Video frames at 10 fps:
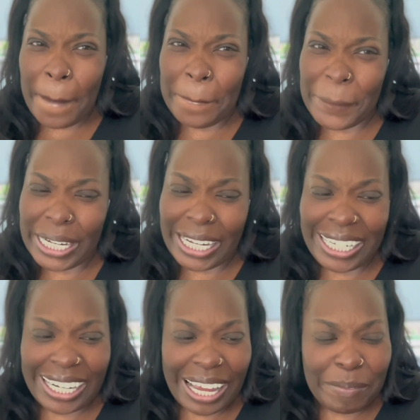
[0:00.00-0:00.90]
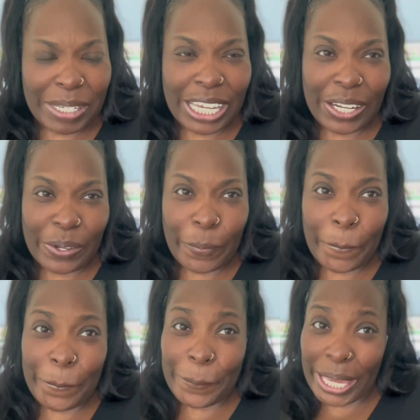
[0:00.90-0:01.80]
But I'm going to get a little
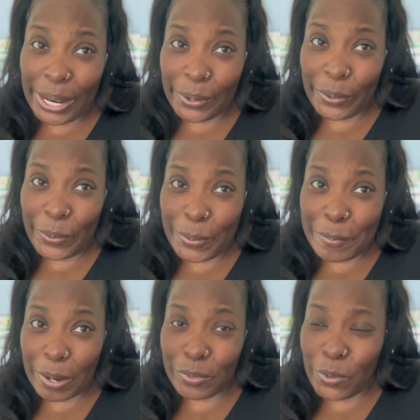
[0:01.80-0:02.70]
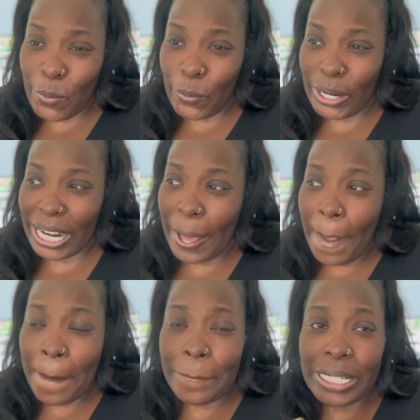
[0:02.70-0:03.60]
better in my recording.
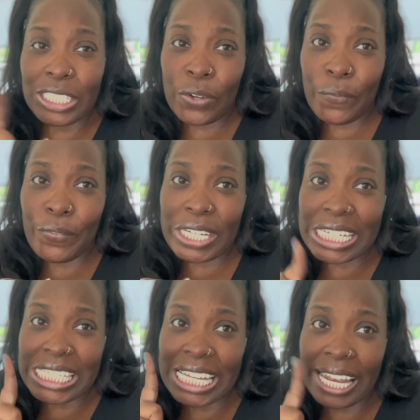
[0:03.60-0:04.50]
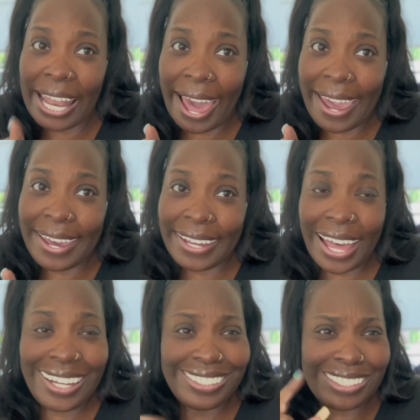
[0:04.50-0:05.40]
But don't forget to like,
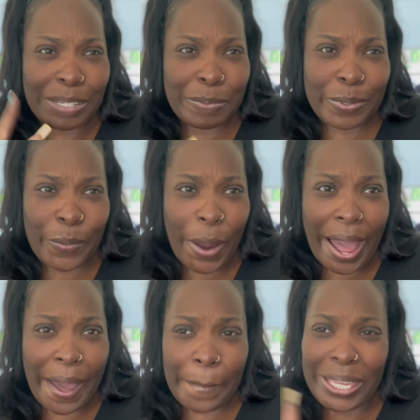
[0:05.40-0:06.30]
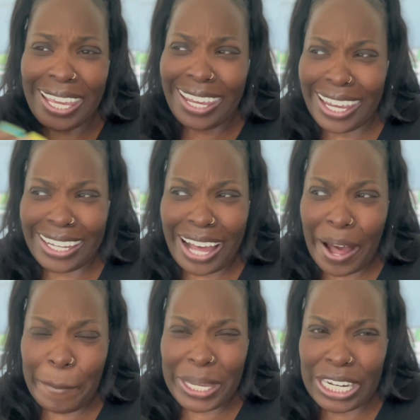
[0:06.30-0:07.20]
subscribe, and
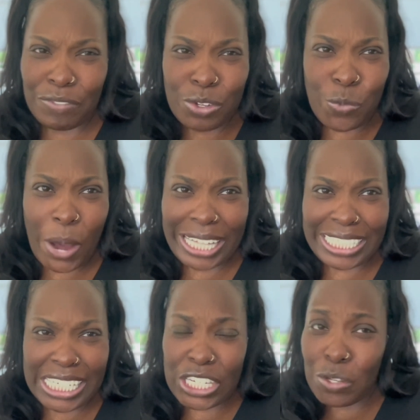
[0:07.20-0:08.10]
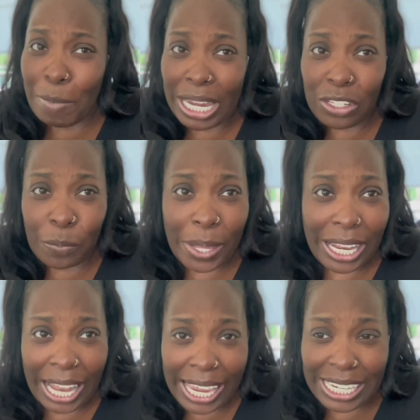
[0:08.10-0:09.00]
comment. If you're watching it, you might as well
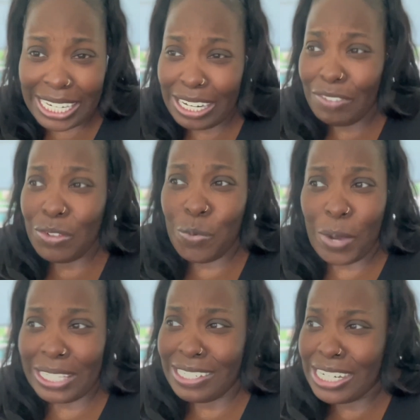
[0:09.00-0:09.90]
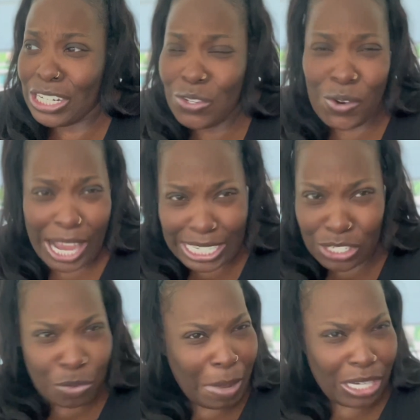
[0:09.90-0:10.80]
like it. And if you're watching it and you like it,
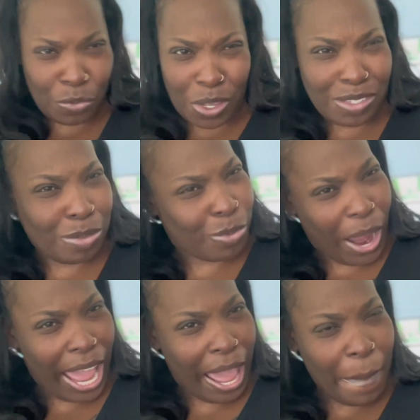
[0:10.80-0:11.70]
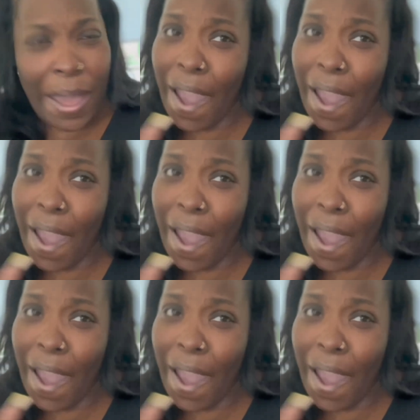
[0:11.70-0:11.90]
you might as well subscribe.